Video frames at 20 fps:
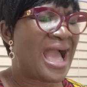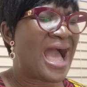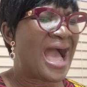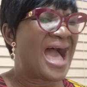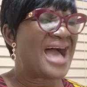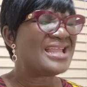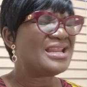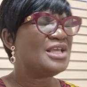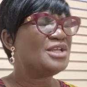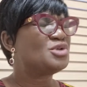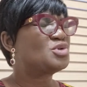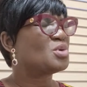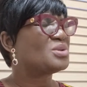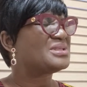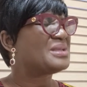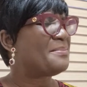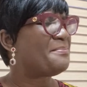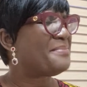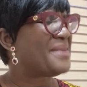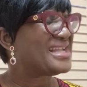And it
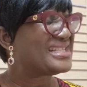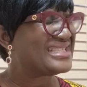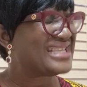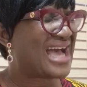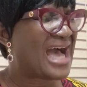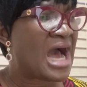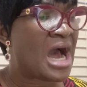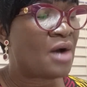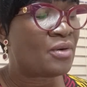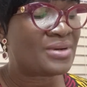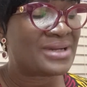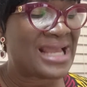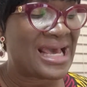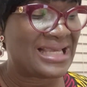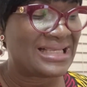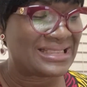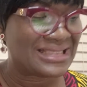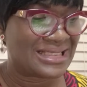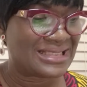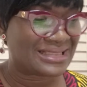doesn't matter how
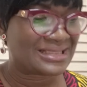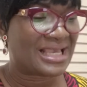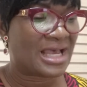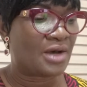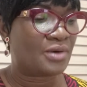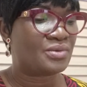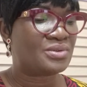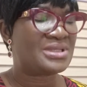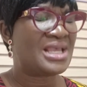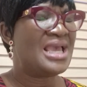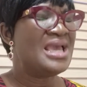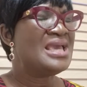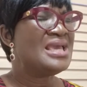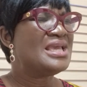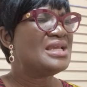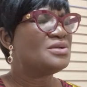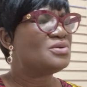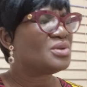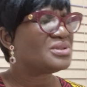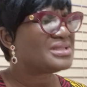nice it sounds,
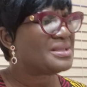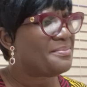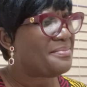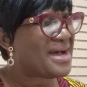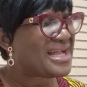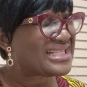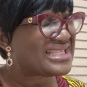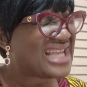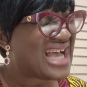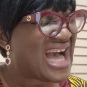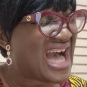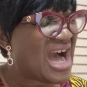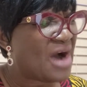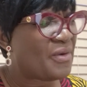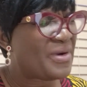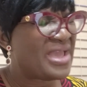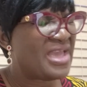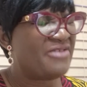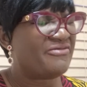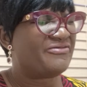it doesn't matter
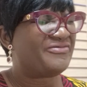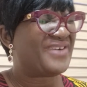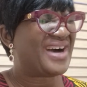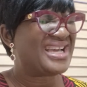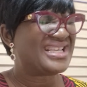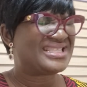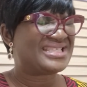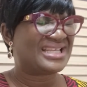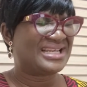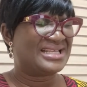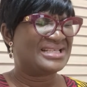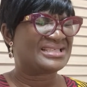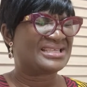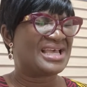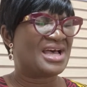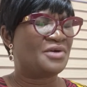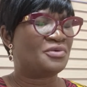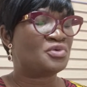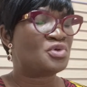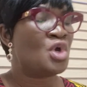how inviting it
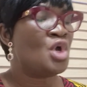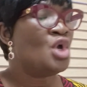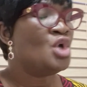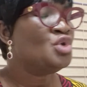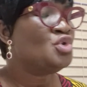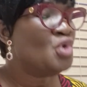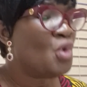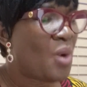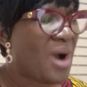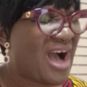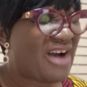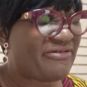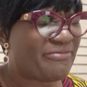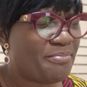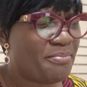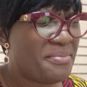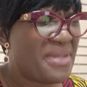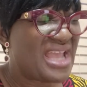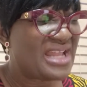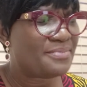sounds. You have
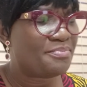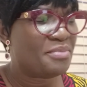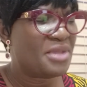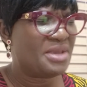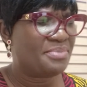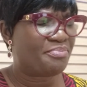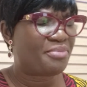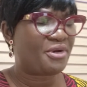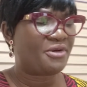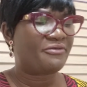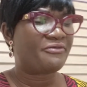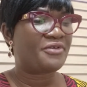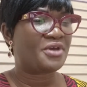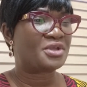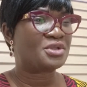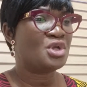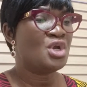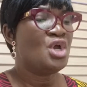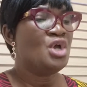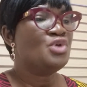made me
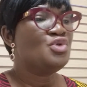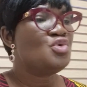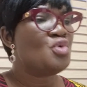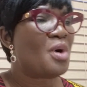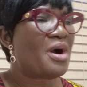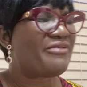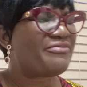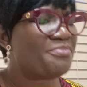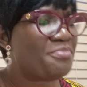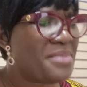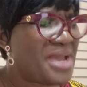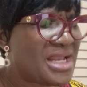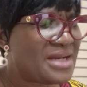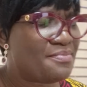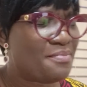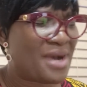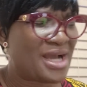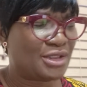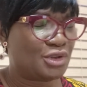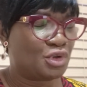perfect. You have made
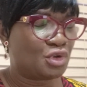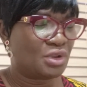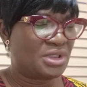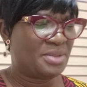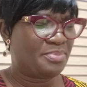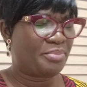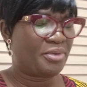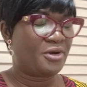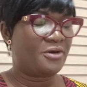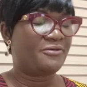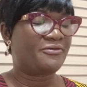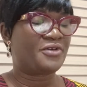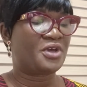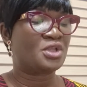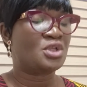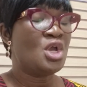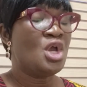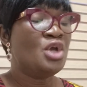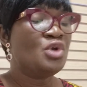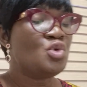my journey
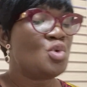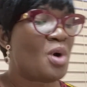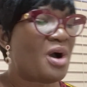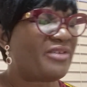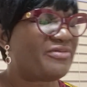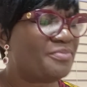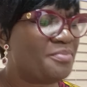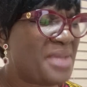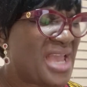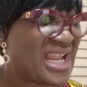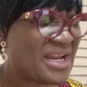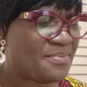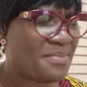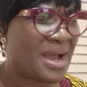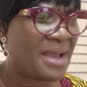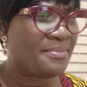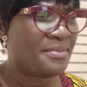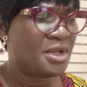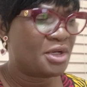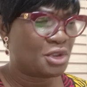perfect. You have made
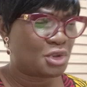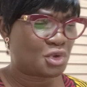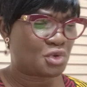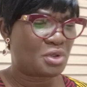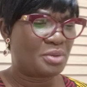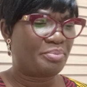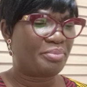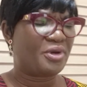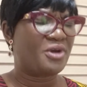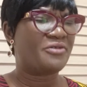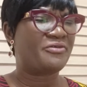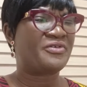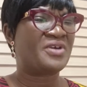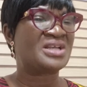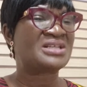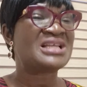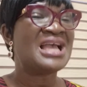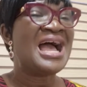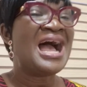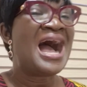my ministry
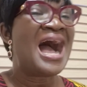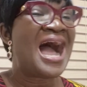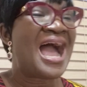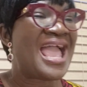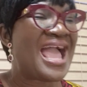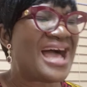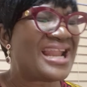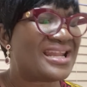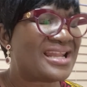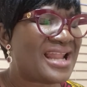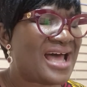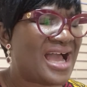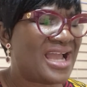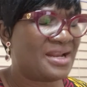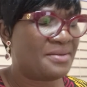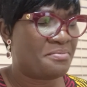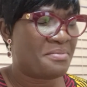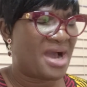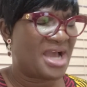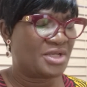perfect. I
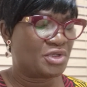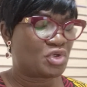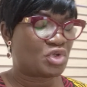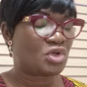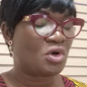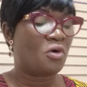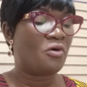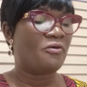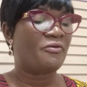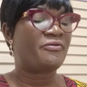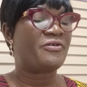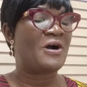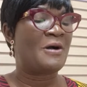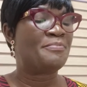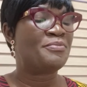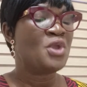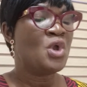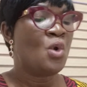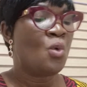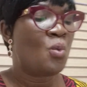align myself
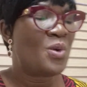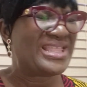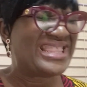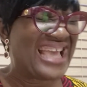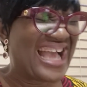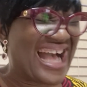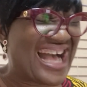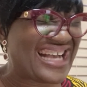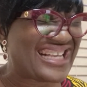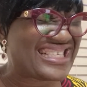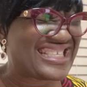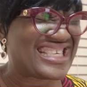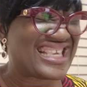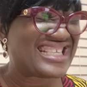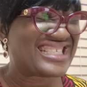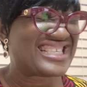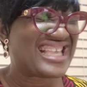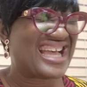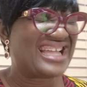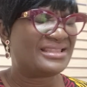uh, with the
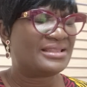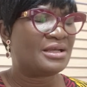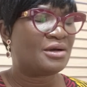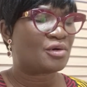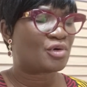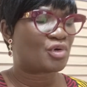access and the